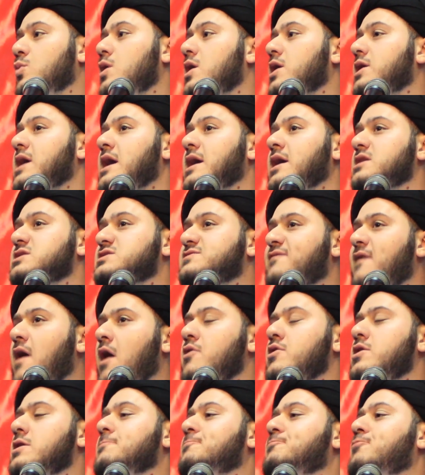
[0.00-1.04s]
Working is
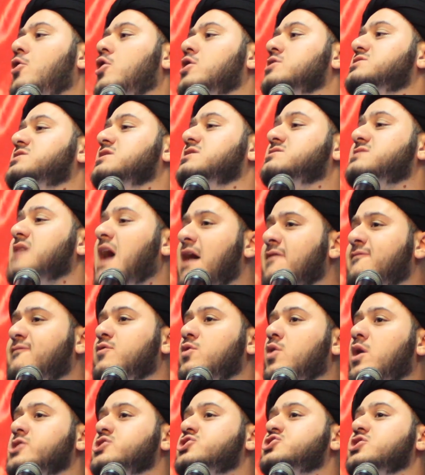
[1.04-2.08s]
very important.
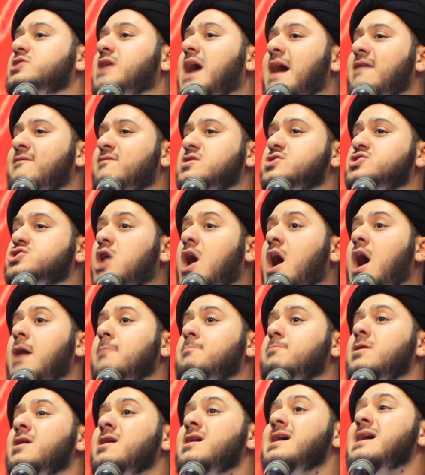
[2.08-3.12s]
Everyone should have a
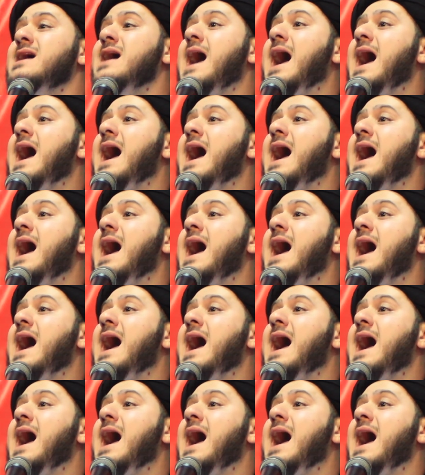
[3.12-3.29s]
job.